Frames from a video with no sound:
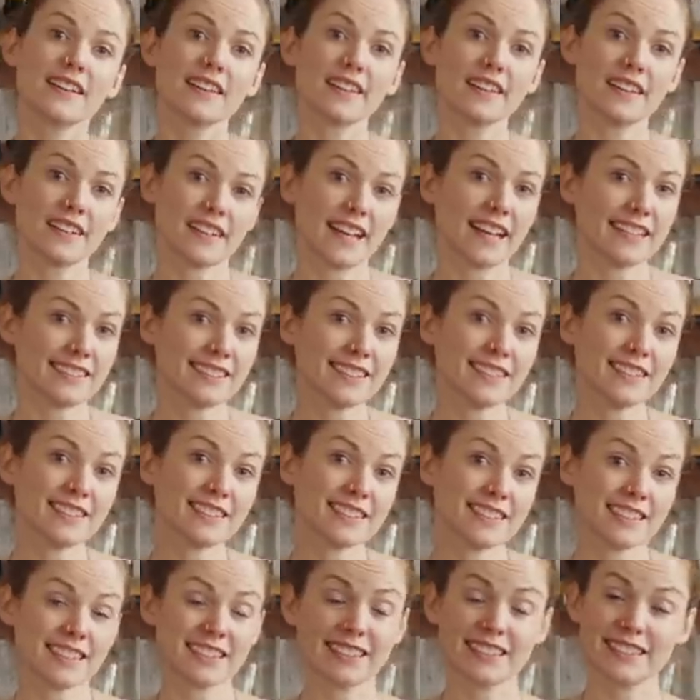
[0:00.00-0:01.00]
The
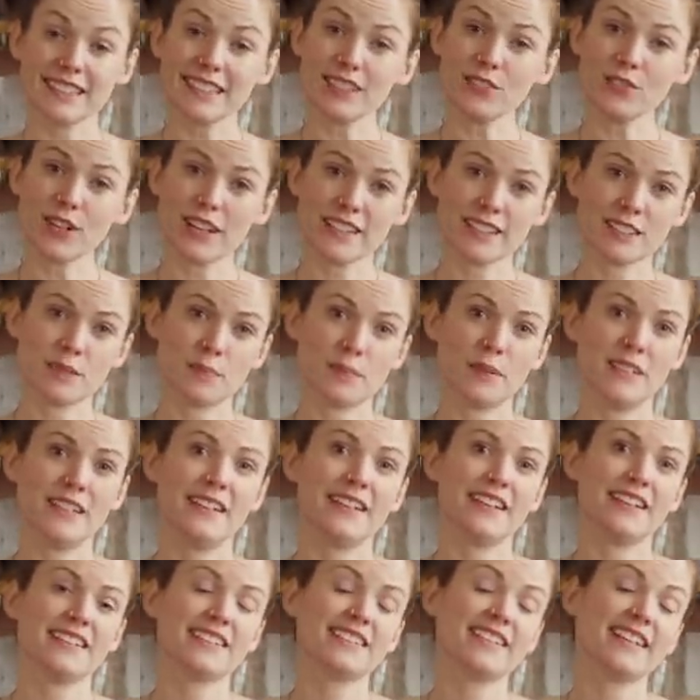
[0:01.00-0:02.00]
1916
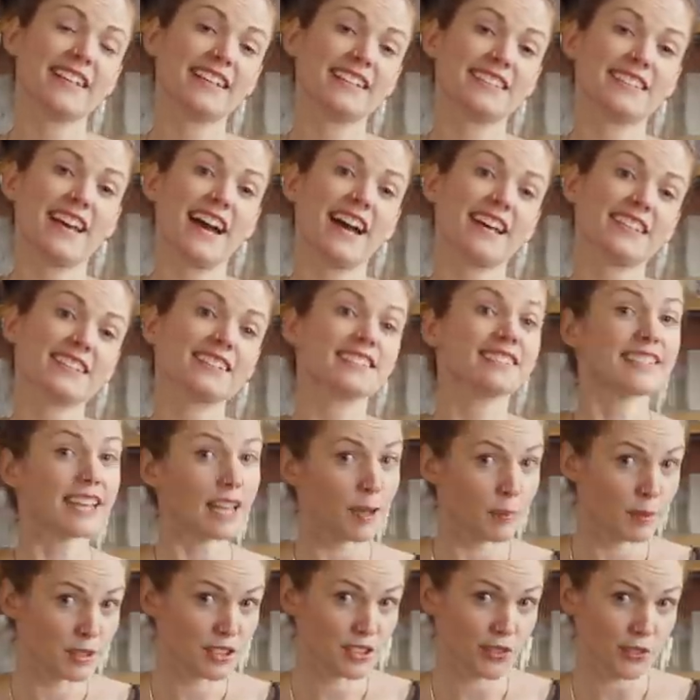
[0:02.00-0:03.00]
recipe is the exact
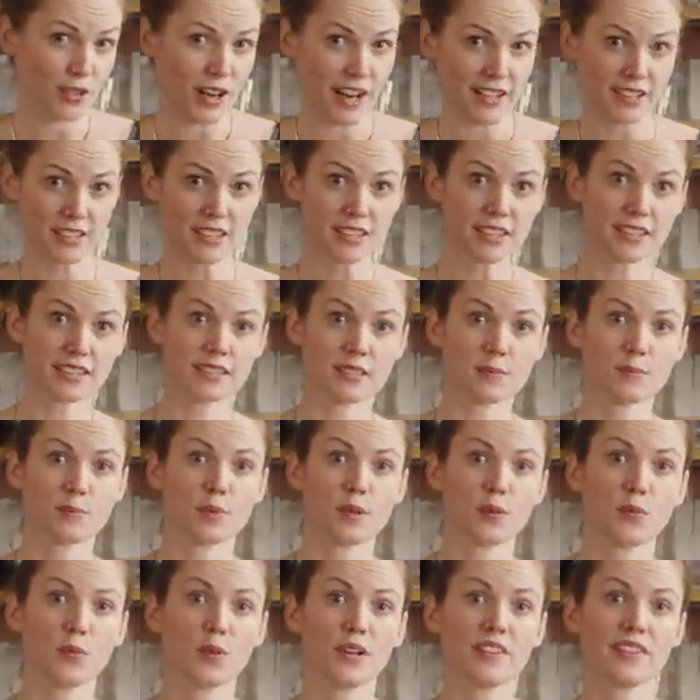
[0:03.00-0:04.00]
same as Craddock's,
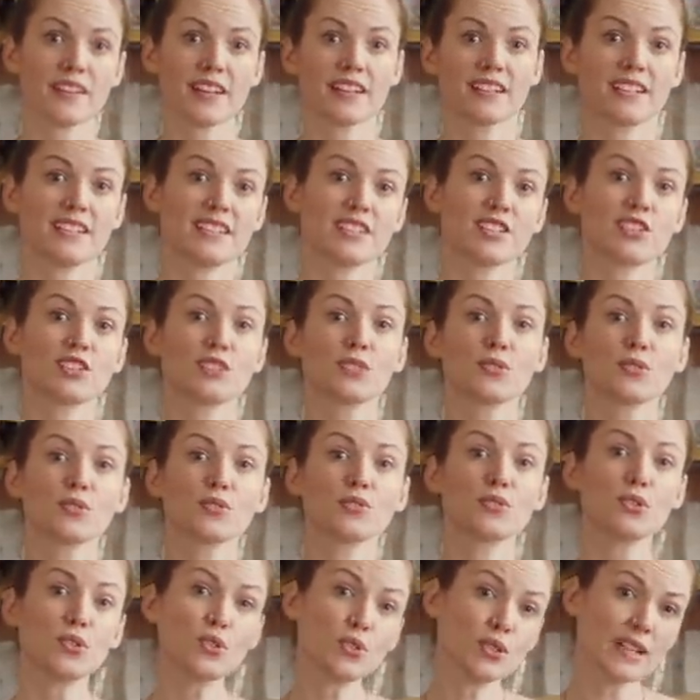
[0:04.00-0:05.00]
but with an additional
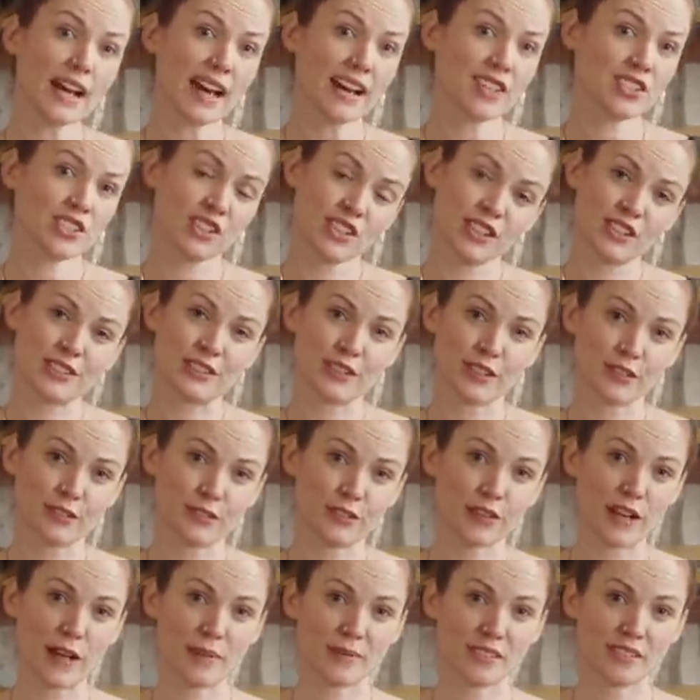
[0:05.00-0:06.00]
2 dashes of
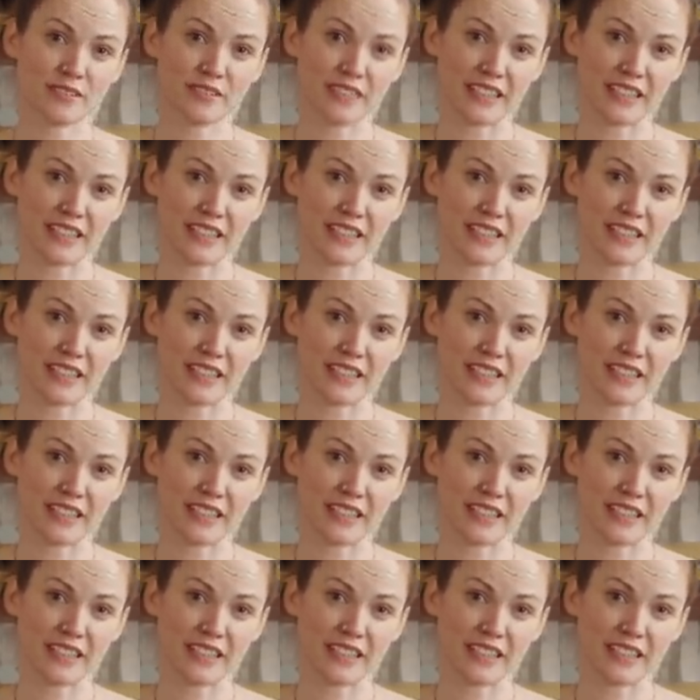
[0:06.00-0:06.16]
crème de